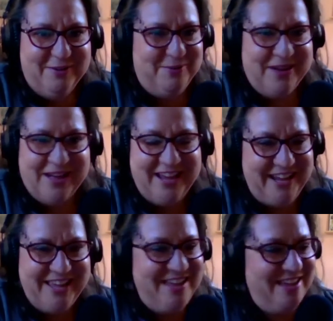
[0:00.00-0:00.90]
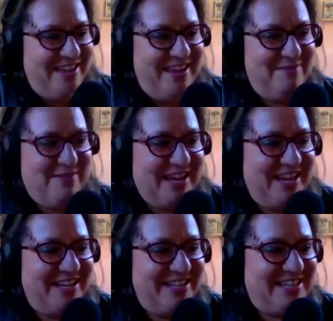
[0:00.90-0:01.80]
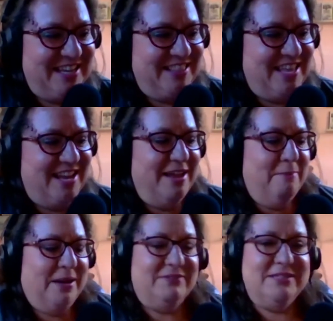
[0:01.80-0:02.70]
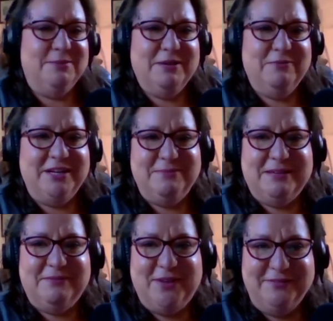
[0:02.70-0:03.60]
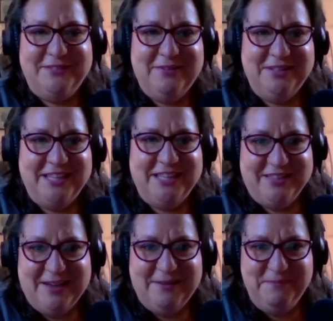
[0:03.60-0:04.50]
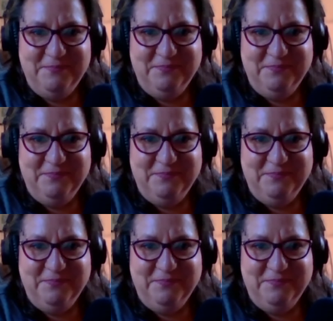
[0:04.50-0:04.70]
Why am I getting a ding then? But if somebody wanted to be involved, how would they do that?